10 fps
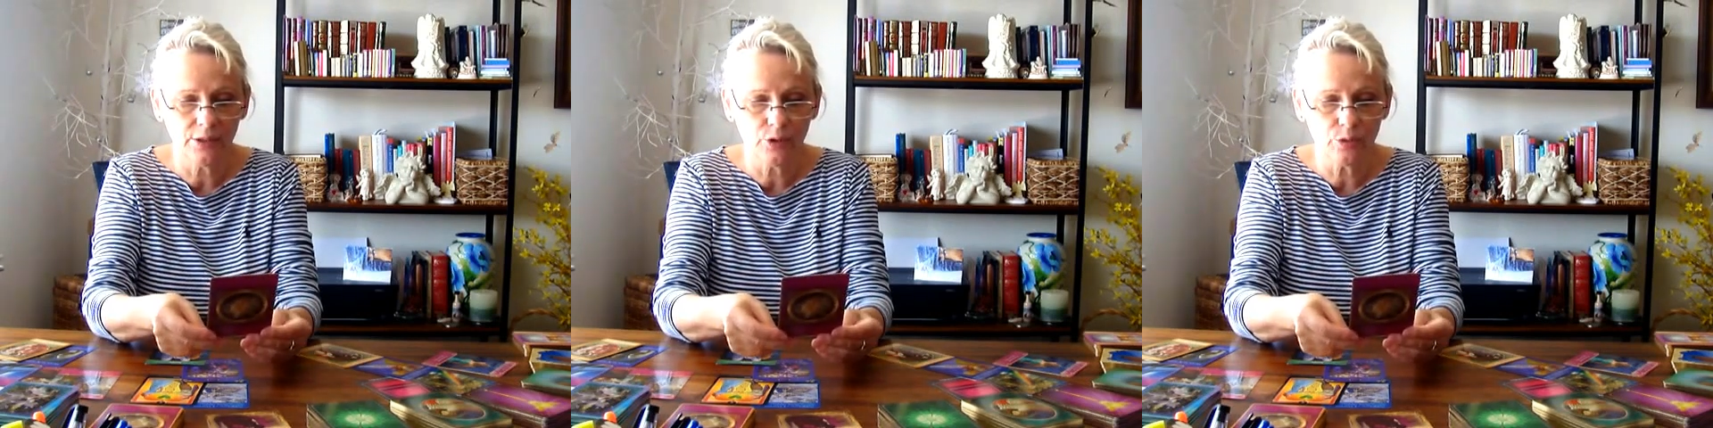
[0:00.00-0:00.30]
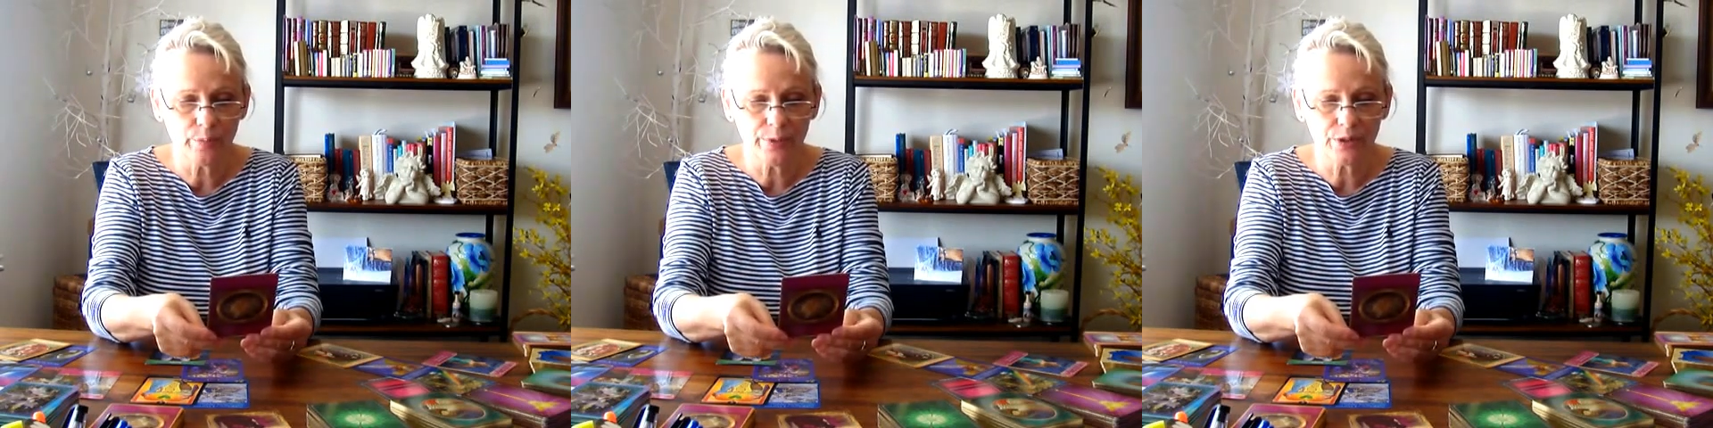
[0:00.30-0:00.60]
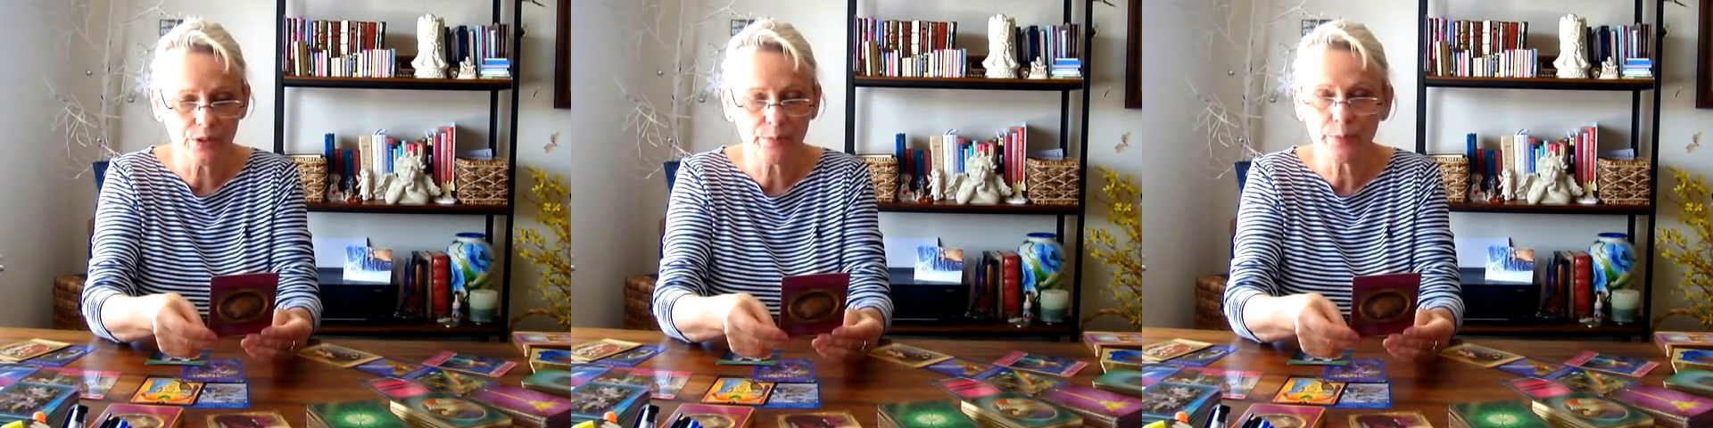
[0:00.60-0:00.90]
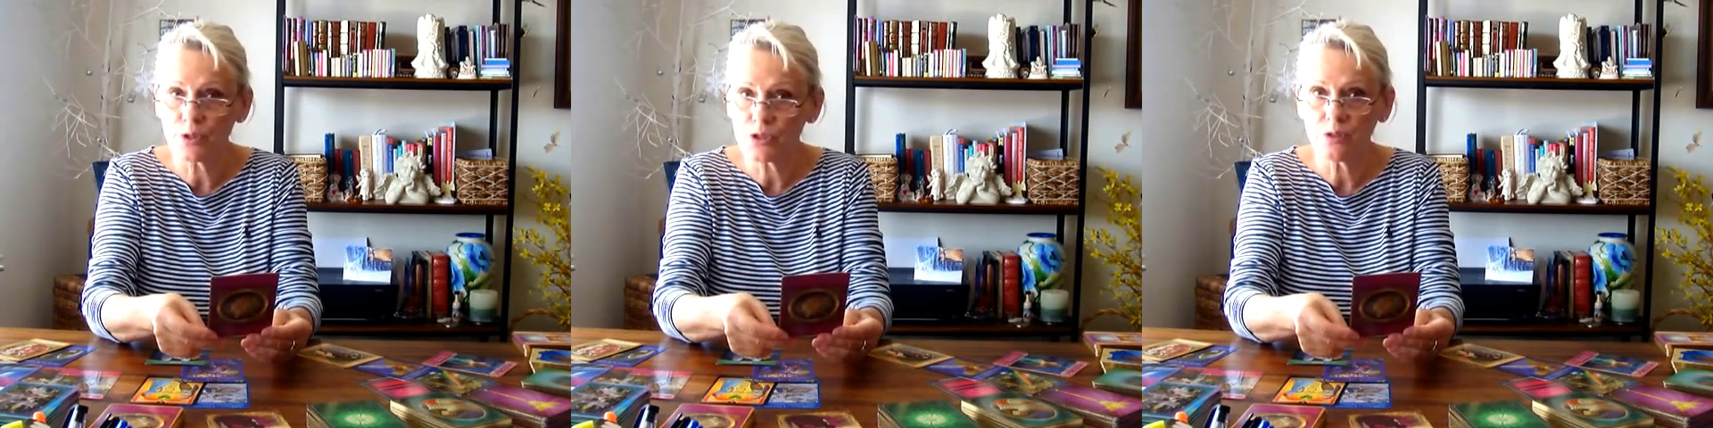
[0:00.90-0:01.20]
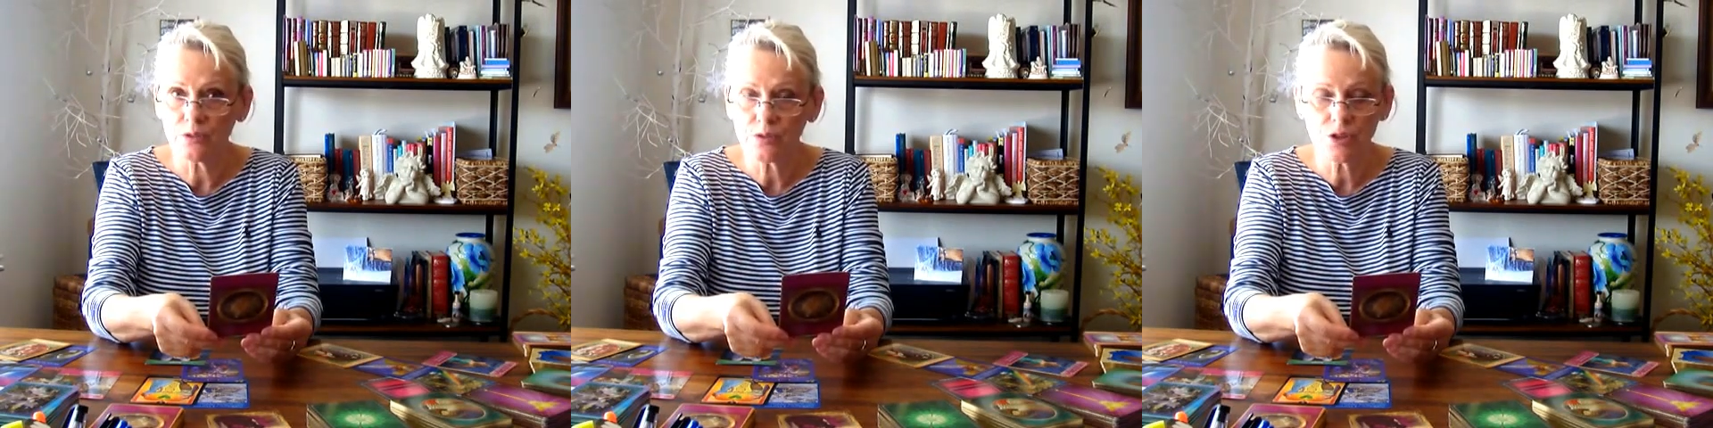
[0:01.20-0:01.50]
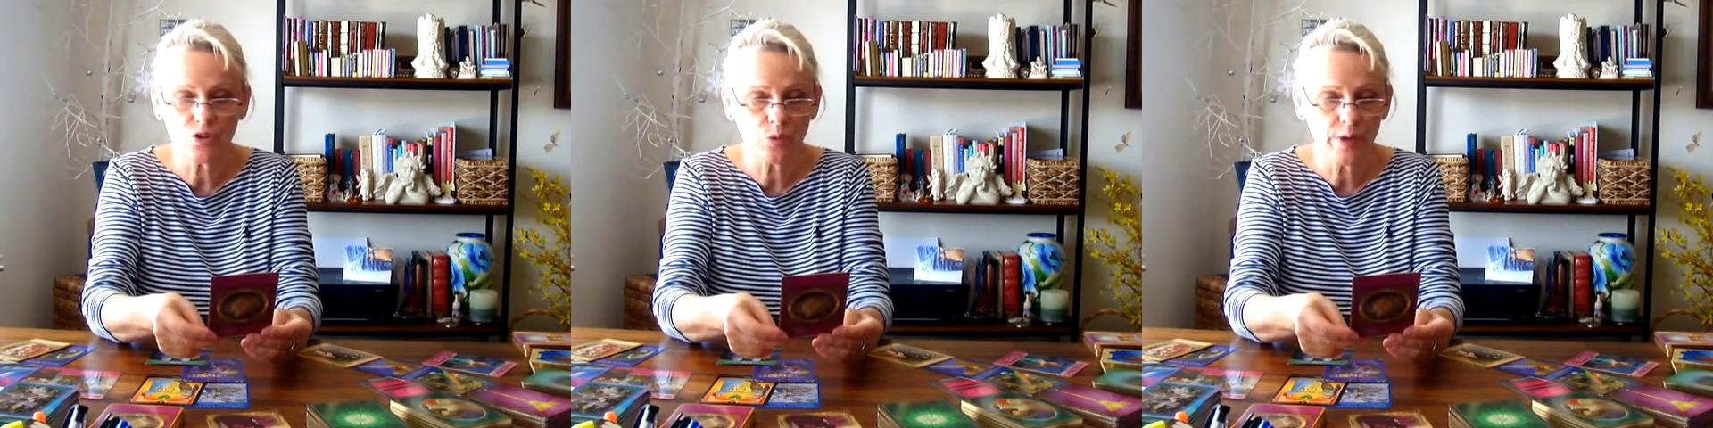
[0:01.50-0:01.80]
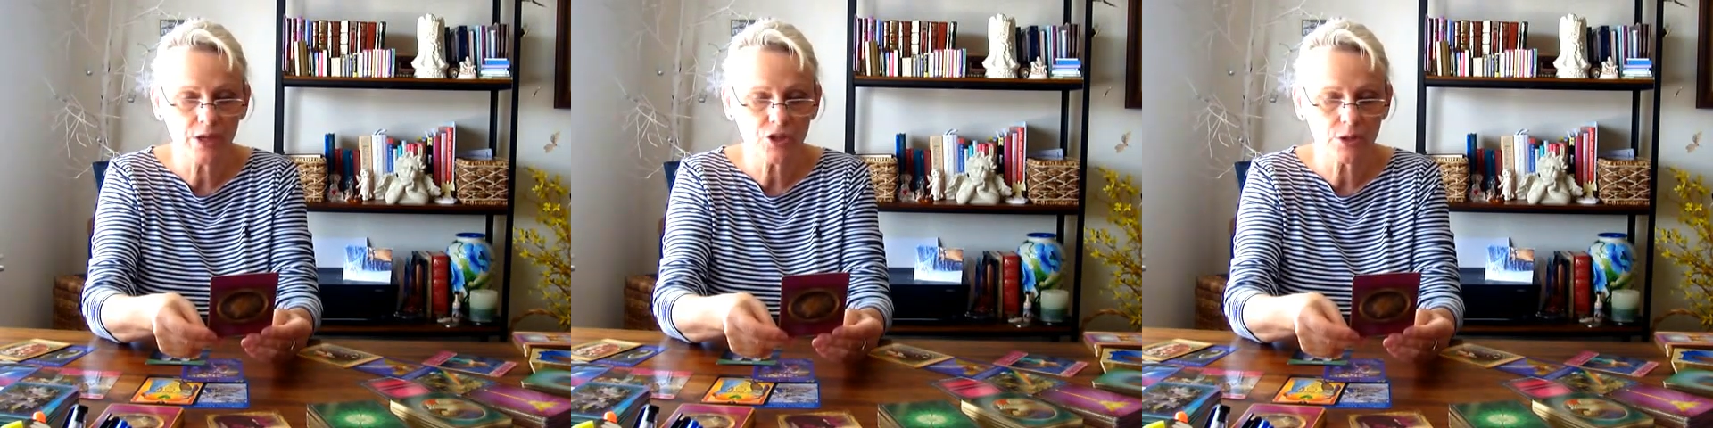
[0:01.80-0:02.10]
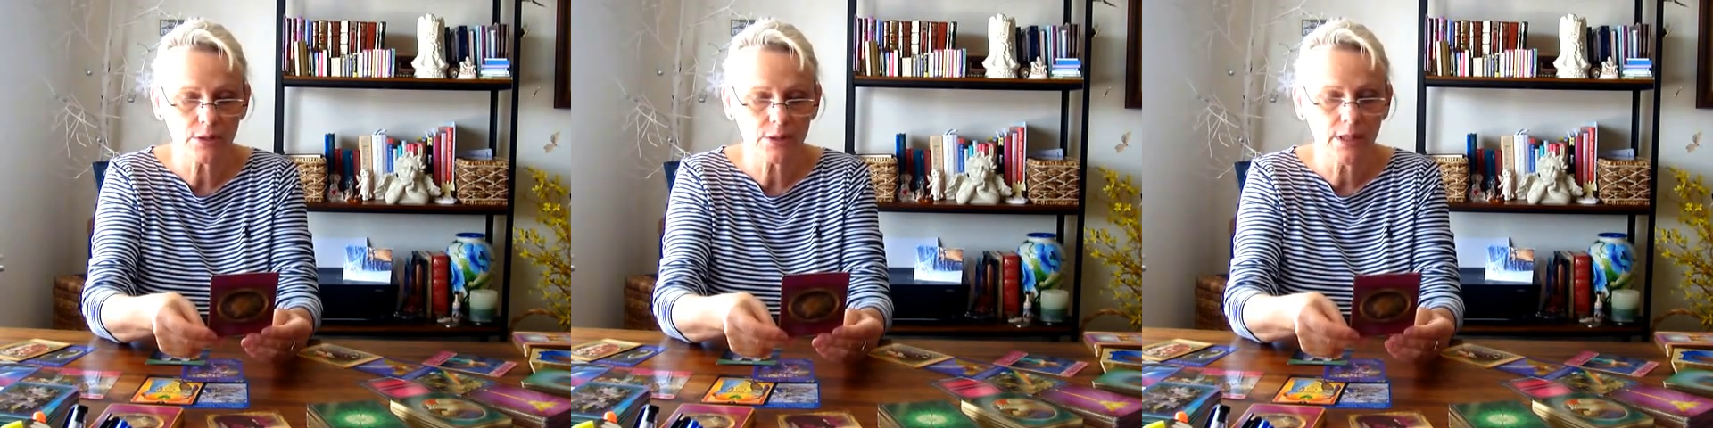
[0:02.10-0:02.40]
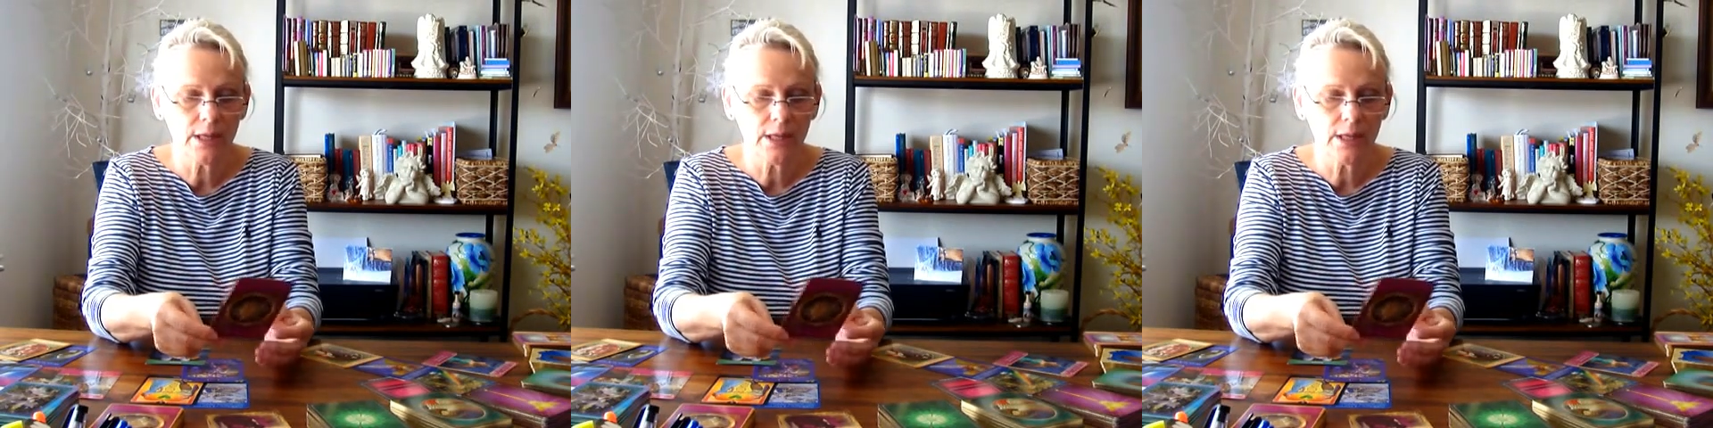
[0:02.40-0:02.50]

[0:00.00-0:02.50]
your personal situation.